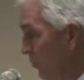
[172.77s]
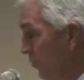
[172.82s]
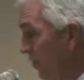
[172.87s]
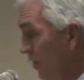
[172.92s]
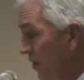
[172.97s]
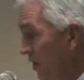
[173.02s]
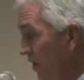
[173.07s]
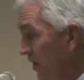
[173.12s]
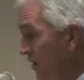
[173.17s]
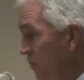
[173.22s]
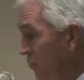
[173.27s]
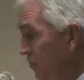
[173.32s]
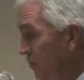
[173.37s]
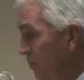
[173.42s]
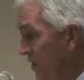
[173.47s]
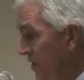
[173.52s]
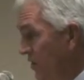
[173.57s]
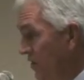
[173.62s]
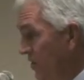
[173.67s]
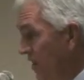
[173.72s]
One of the things we've
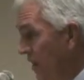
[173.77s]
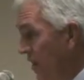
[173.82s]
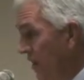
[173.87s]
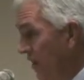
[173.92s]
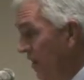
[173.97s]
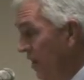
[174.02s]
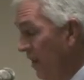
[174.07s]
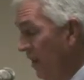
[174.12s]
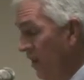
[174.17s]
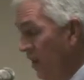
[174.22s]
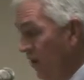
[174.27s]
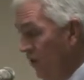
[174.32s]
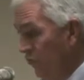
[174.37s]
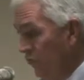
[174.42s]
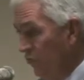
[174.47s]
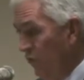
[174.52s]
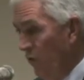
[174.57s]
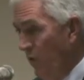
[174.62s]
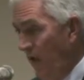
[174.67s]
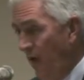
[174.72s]
been saying
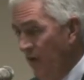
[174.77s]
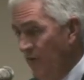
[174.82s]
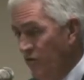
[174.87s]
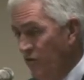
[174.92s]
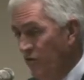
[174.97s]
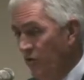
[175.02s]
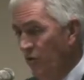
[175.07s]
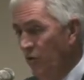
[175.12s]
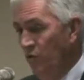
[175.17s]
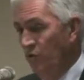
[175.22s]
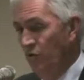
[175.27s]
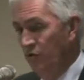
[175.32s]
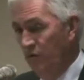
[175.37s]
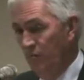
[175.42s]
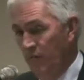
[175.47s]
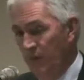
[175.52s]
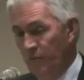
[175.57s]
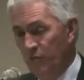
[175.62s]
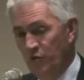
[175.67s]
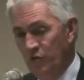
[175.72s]
through AASHTO to the
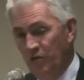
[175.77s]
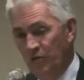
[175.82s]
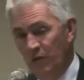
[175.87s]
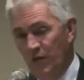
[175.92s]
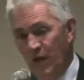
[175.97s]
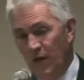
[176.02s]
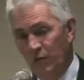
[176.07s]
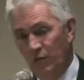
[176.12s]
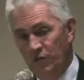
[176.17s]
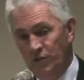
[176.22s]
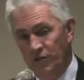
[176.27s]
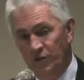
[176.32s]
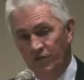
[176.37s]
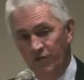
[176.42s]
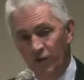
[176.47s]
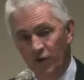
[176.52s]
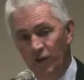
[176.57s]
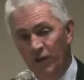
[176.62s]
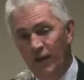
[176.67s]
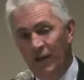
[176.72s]
members of Congress is
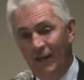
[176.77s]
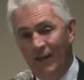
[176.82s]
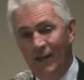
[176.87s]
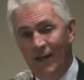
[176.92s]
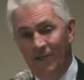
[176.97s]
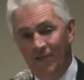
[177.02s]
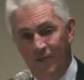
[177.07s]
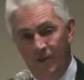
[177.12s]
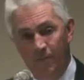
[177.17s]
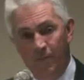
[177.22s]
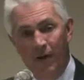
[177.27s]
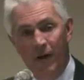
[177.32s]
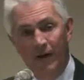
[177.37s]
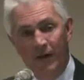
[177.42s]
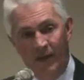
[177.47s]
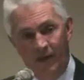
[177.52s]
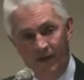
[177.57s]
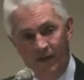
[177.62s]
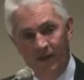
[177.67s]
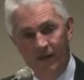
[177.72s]
if you're going to cut the
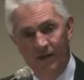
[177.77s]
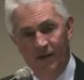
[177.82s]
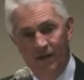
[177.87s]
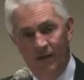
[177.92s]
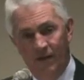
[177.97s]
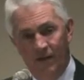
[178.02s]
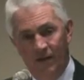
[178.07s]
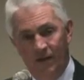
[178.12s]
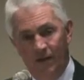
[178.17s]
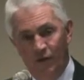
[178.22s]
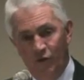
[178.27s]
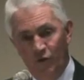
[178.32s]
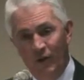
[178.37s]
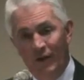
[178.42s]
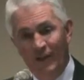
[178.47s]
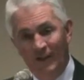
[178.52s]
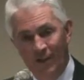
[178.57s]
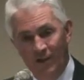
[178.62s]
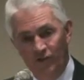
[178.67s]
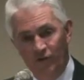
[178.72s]
money, you got
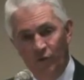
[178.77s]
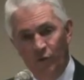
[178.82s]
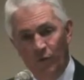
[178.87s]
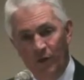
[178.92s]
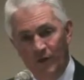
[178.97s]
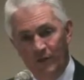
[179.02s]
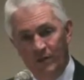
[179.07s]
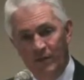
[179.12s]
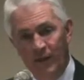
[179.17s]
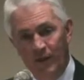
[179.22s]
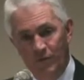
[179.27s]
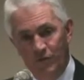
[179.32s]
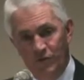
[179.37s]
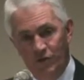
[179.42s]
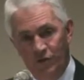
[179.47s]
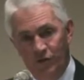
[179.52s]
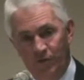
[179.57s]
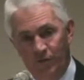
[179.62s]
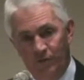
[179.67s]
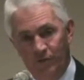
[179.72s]
to cut the red tape
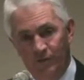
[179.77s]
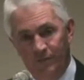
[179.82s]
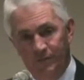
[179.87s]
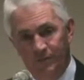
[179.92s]
too.